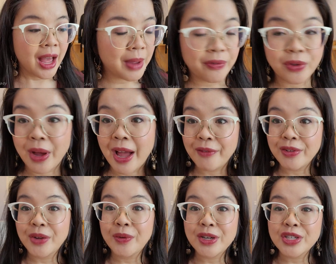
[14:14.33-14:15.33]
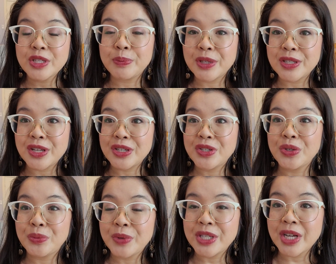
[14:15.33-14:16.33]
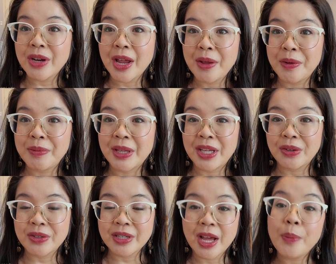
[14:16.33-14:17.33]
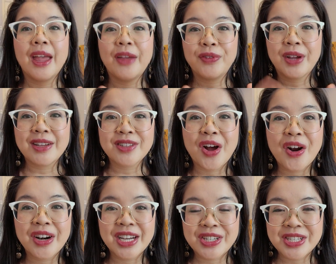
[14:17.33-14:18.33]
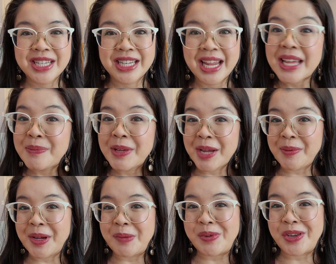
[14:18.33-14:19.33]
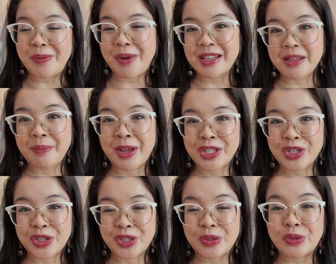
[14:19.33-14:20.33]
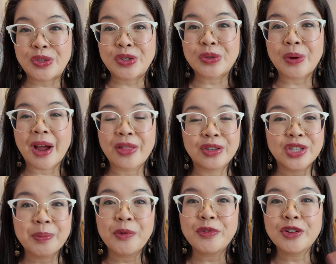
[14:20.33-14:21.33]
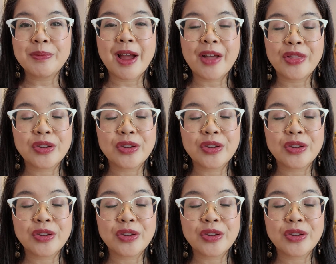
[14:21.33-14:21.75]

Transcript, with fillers: If you have any questions, please do reach out. I am here to help. If you guys are interested in becoming a beauty boss, make sure you do either jump over to my other